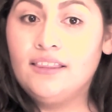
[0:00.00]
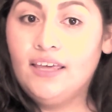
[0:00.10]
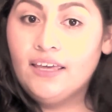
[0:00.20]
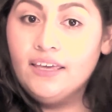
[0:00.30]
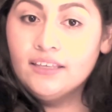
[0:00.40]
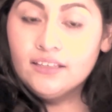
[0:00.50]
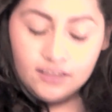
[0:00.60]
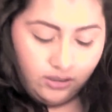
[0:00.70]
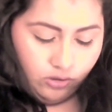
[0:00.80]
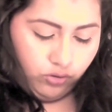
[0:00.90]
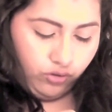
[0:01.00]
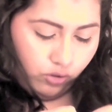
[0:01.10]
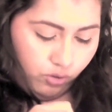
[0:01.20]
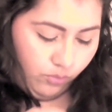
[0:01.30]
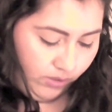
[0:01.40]
Like, I'll show
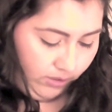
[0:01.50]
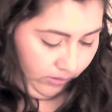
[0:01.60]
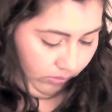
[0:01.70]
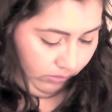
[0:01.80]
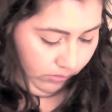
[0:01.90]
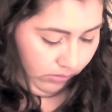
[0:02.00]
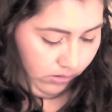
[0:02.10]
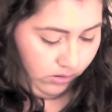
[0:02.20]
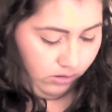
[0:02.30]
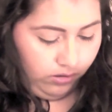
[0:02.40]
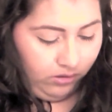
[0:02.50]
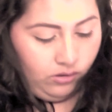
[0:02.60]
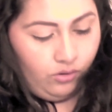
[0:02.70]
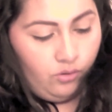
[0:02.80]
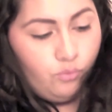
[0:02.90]
you one little
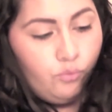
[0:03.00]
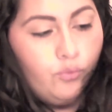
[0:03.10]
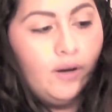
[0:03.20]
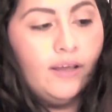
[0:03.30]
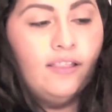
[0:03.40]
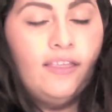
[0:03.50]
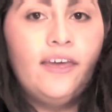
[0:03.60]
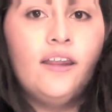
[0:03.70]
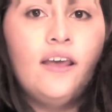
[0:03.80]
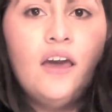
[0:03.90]
ringlet.